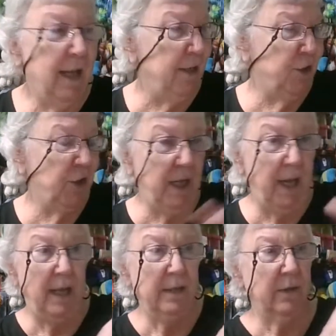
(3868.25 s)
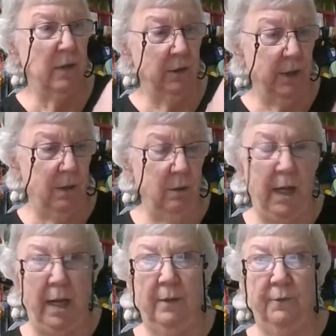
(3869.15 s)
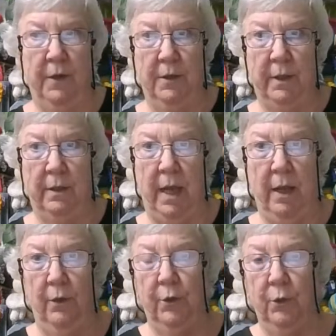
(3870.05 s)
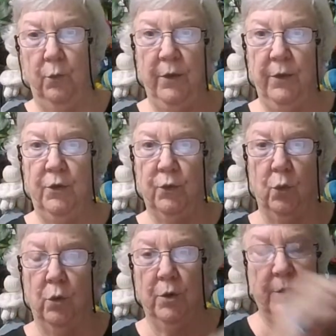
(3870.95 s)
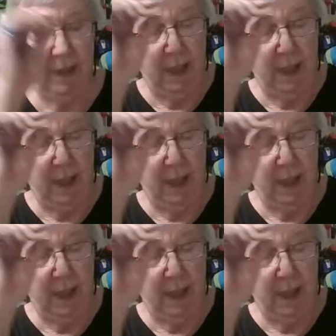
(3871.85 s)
and she has the little Advent calendar with the drawers,